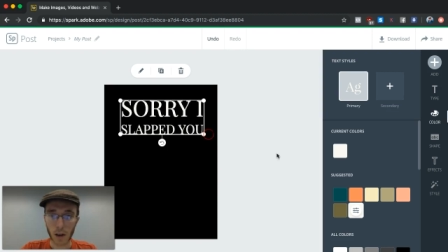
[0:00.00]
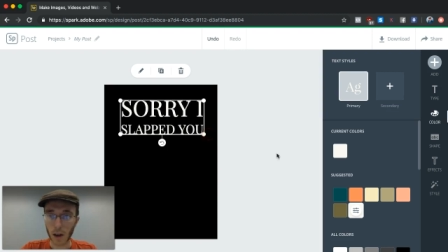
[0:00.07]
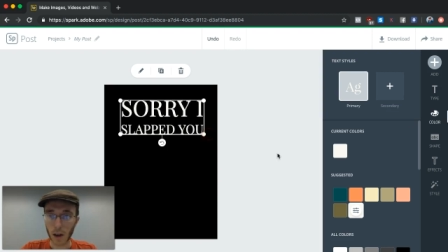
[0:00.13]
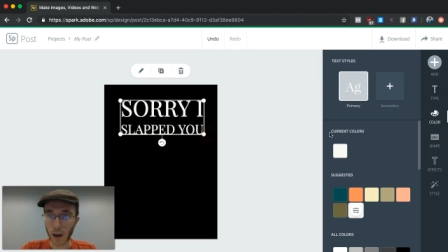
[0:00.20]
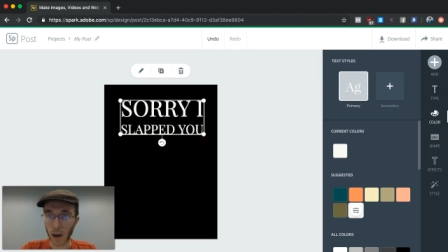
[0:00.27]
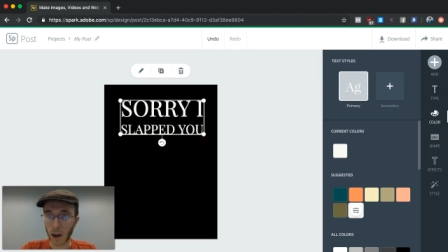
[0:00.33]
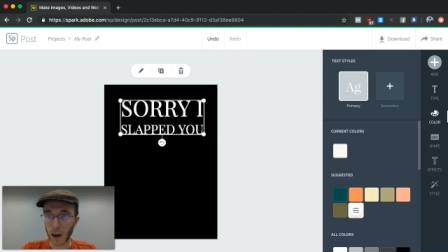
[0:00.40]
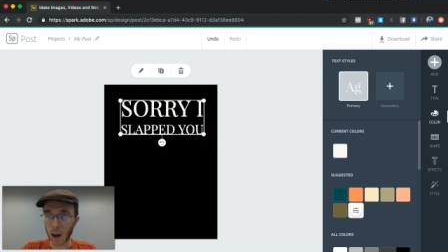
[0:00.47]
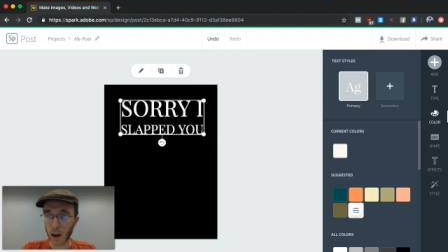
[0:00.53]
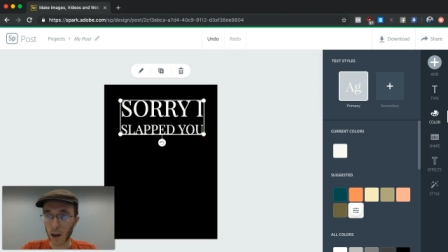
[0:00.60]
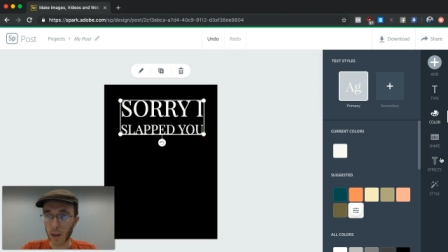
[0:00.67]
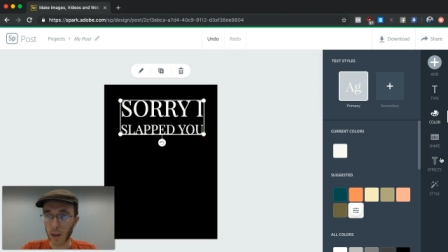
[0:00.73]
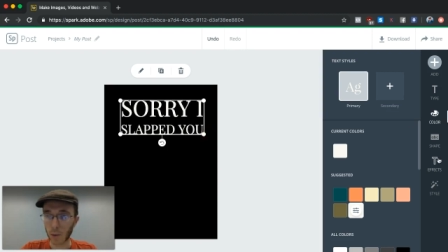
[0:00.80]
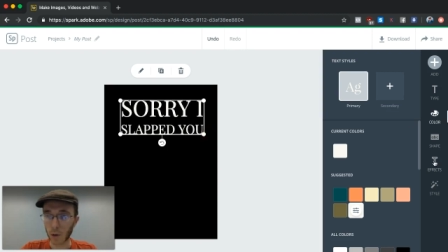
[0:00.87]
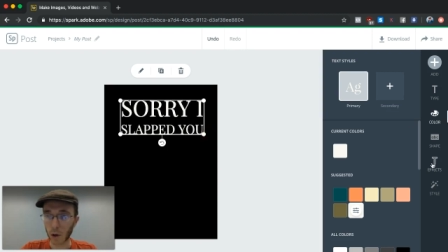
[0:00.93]

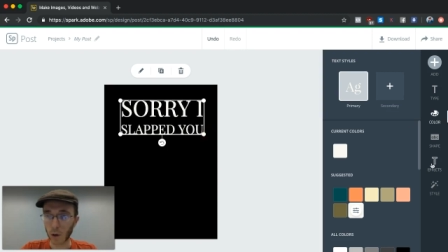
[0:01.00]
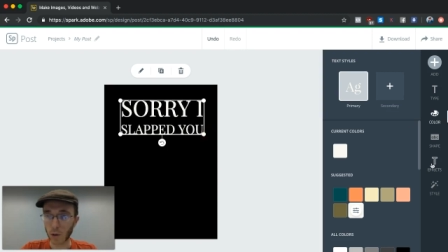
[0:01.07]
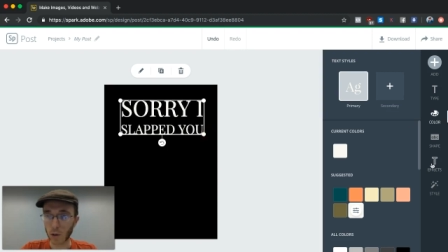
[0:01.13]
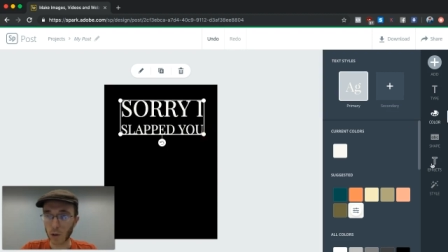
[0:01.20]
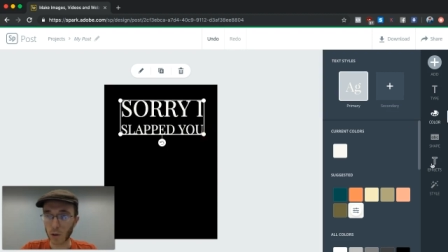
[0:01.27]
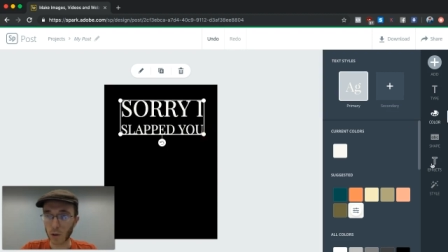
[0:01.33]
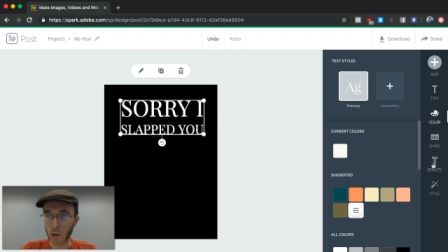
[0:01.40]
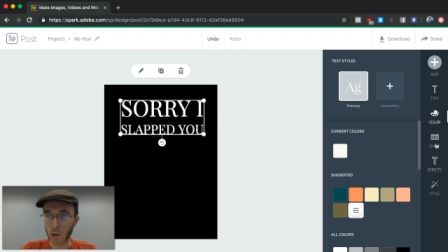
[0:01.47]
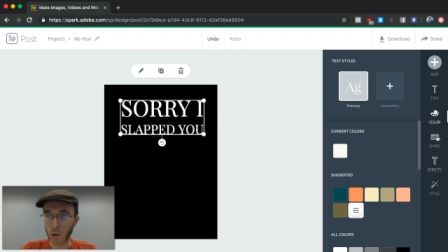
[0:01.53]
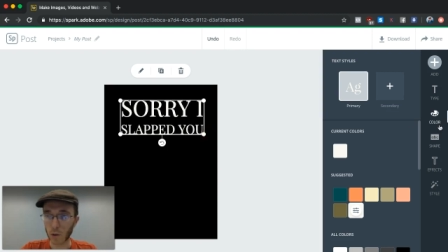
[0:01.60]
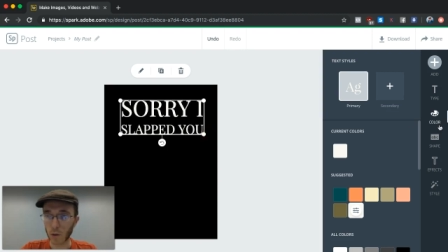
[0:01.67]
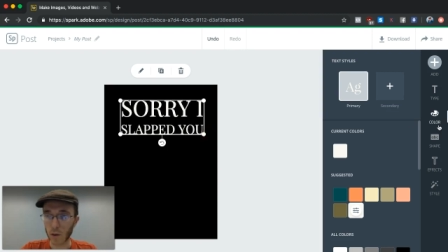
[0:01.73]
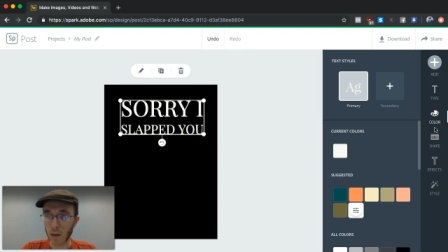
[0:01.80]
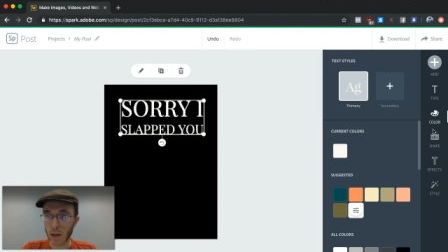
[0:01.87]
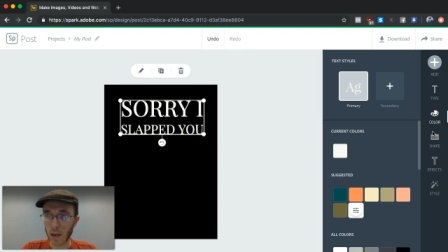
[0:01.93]
uh, then we'll go to
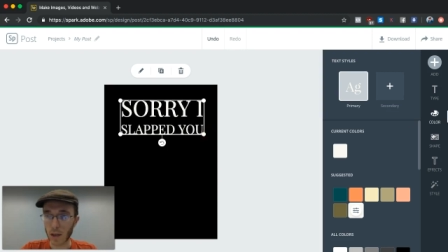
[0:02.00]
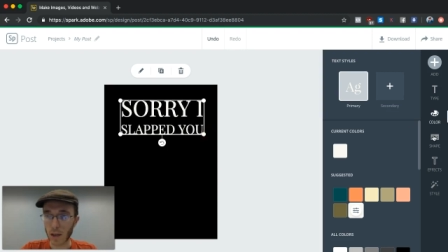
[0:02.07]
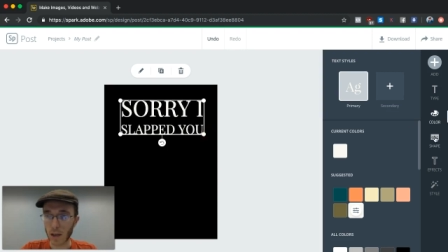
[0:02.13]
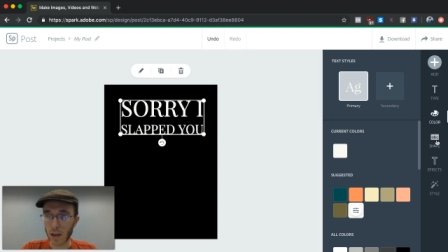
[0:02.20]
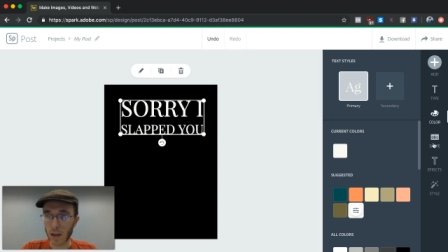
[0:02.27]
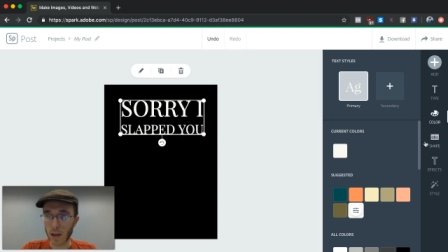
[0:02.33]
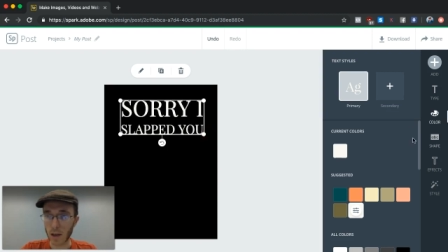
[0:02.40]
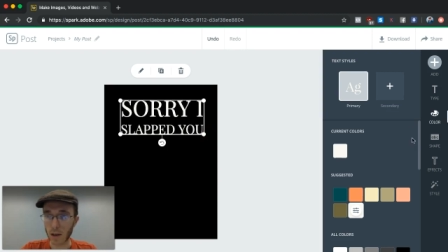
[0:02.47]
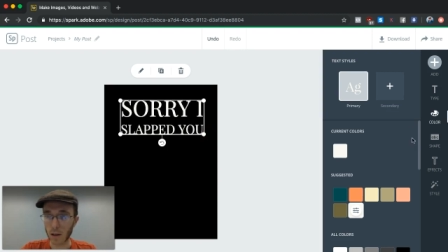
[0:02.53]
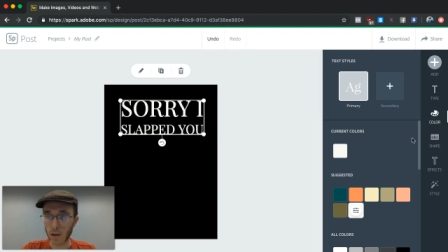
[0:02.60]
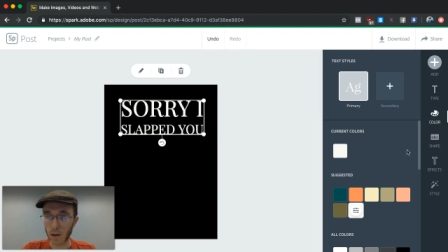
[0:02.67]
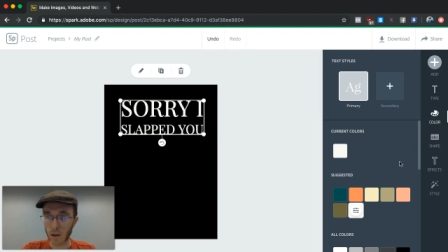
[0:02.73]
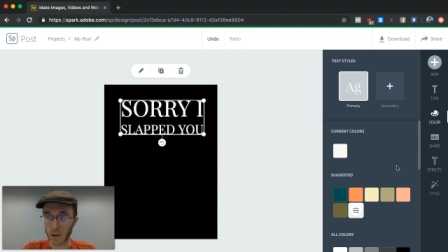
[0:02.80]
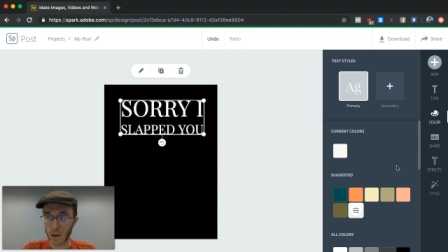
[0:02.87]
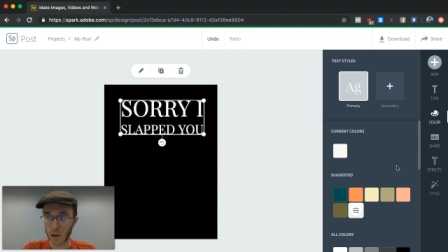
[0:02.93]
the,
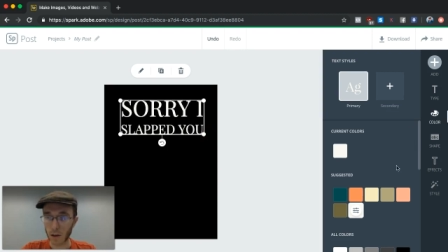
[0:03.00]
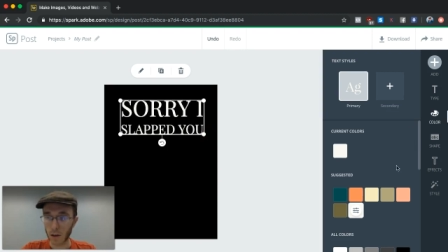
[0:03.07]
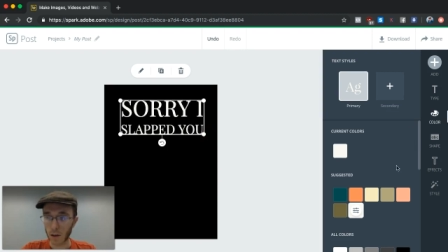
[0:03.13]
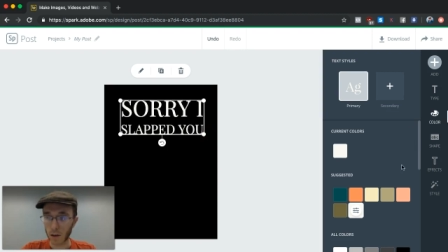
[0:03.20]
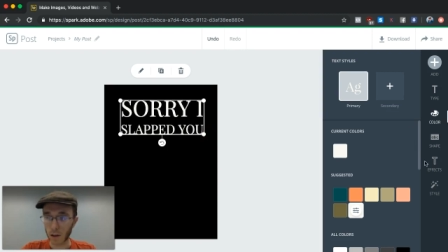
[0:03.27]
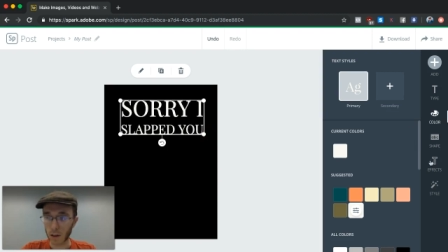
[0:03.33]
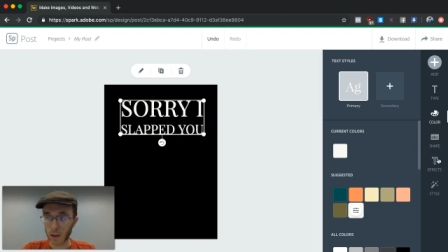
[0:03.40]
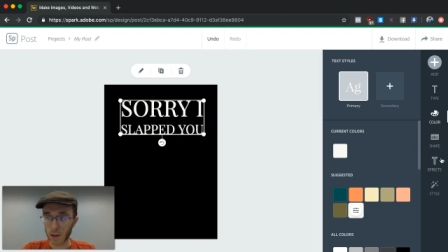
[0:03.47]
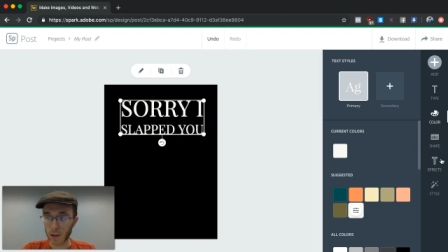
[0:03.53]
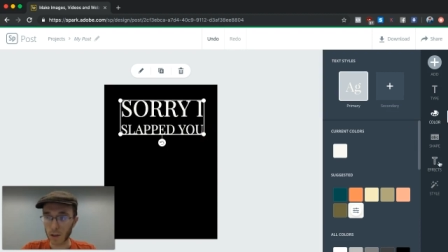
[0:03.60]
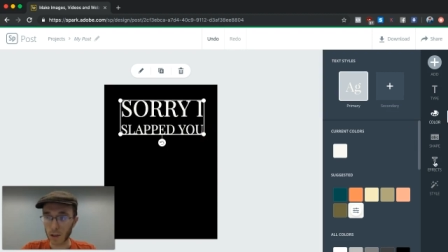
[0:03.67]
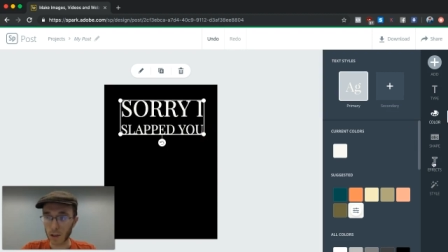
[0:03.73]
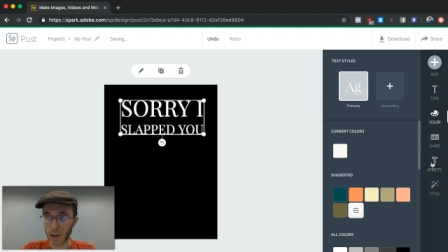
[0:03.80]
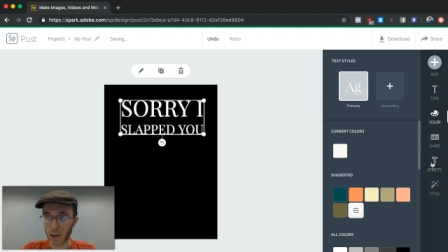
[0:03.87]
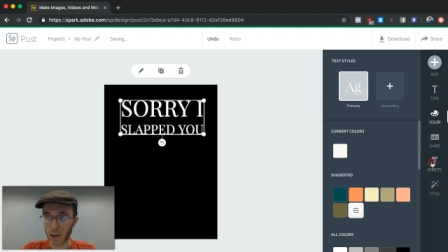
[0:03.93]
let's
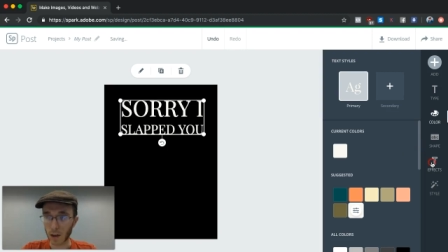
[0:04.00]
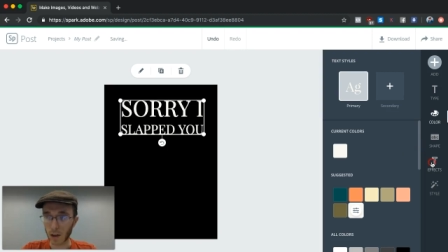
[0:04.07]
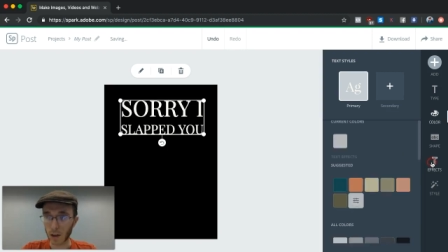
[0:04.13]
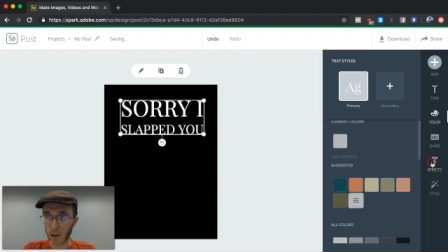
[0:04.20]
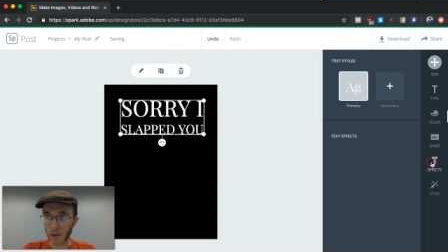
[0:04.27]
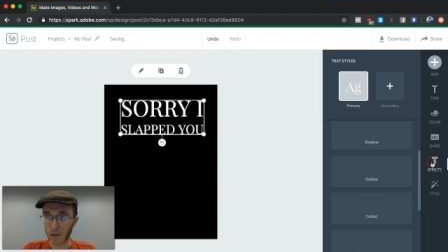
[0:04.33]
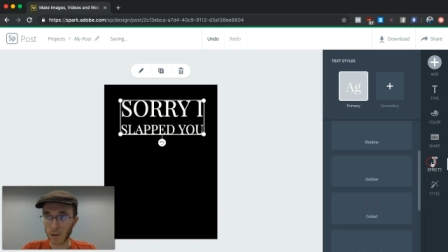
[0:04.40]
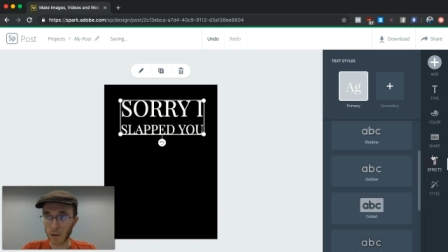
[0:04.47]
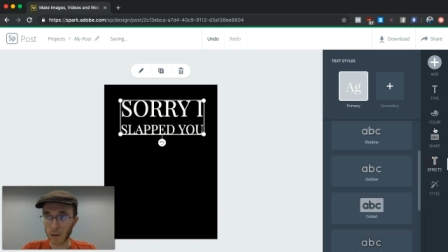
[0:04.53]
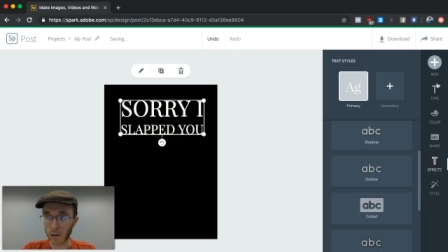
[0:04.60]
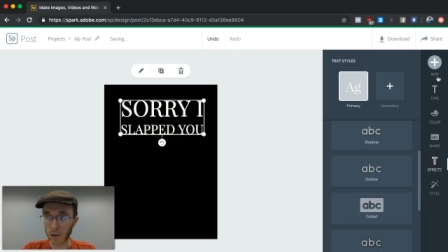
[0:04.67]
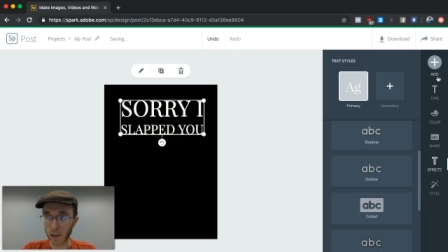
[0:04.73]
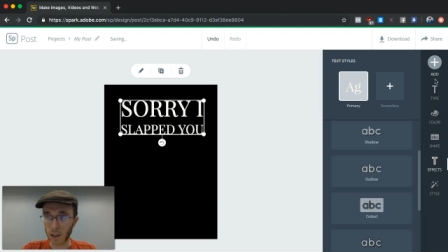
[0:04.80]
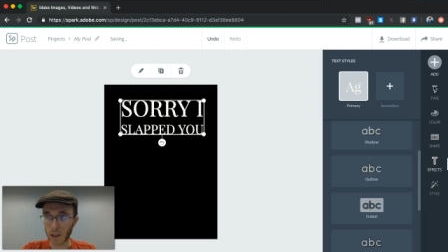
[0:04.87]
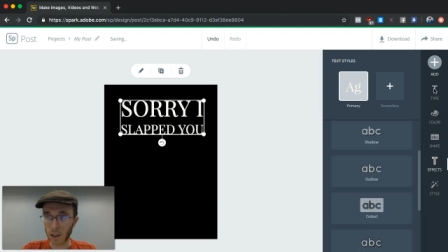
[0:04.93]
see here,
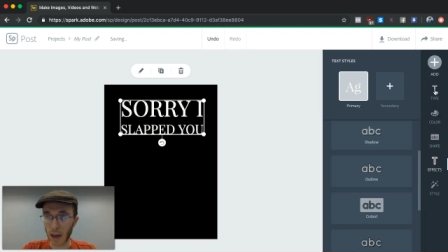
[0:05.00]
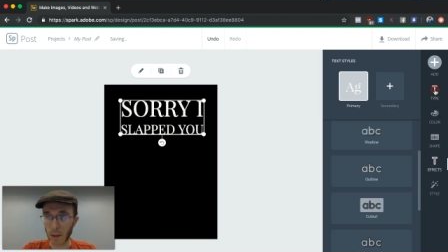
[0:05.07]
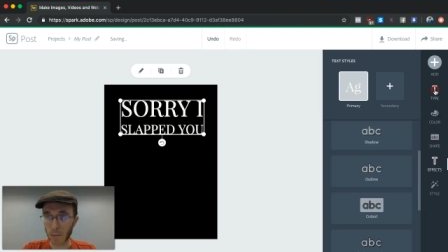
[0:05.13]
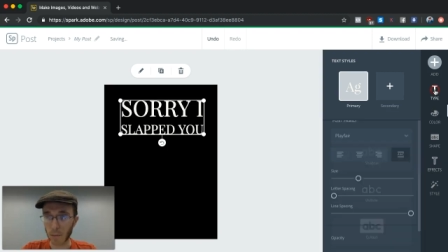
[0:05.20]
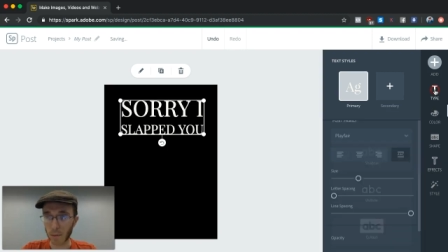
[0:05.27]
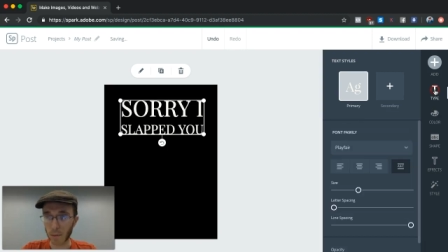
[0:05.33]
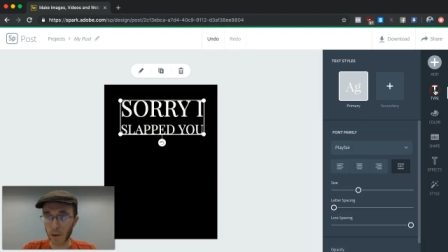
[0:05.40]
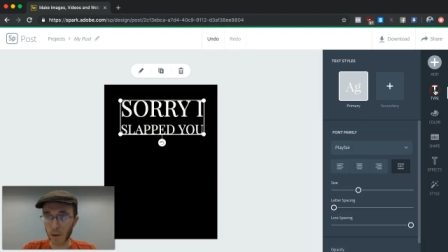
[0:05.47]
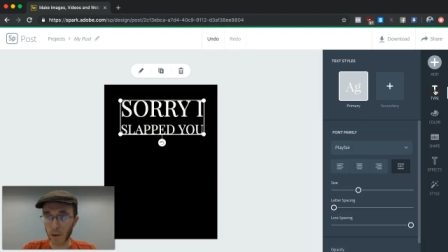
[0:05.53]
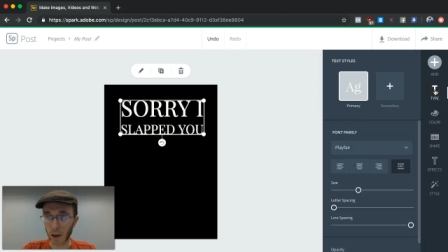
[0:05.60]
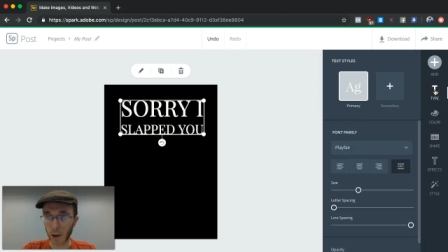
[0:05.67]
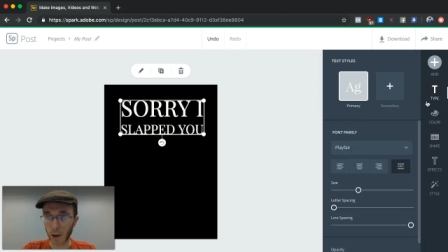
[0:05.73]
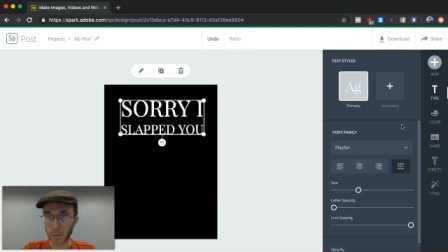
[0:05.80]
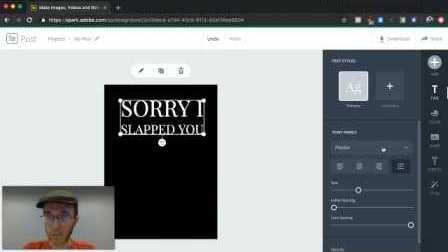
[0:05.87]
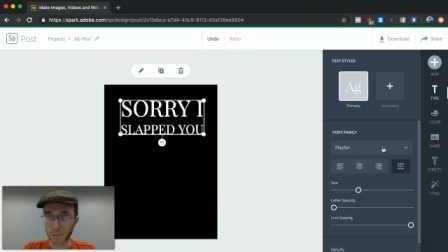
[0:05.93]
the type. There we
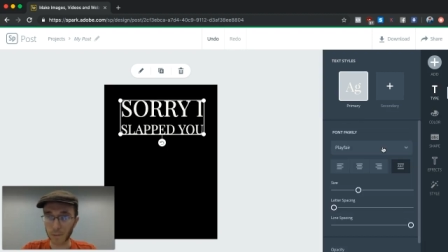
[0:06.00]
go.